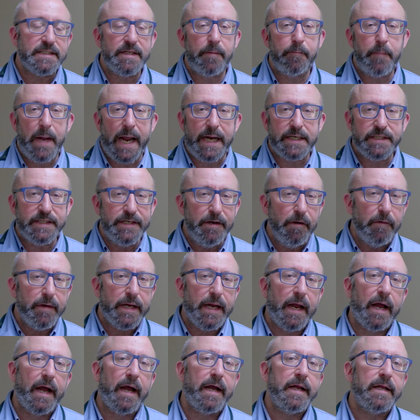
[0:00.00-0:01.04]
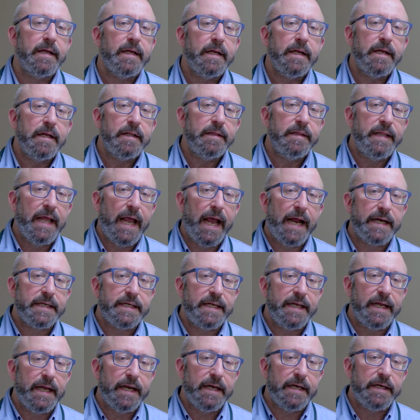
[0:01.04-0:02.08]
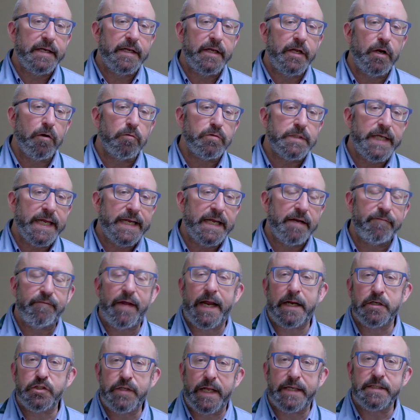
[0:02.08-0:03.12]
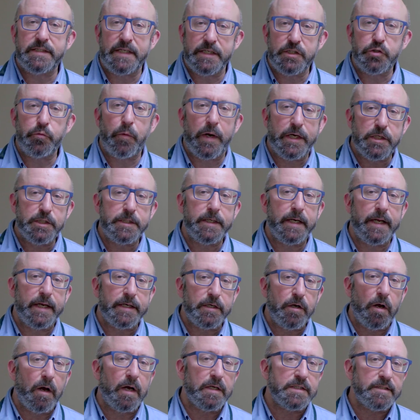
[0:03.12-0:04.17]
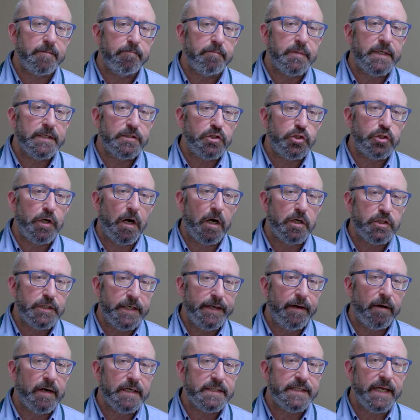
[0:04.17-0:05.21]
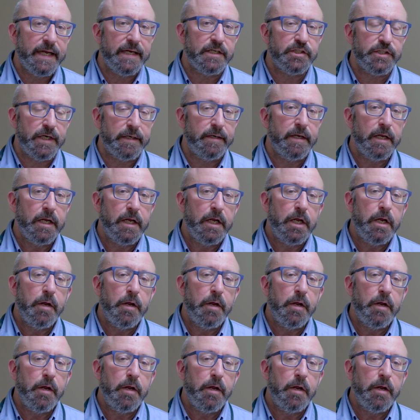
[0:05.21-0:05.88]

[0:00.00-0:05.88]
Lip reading: some bacteria that can, take advantage of that situation and cause some discharge and irritation.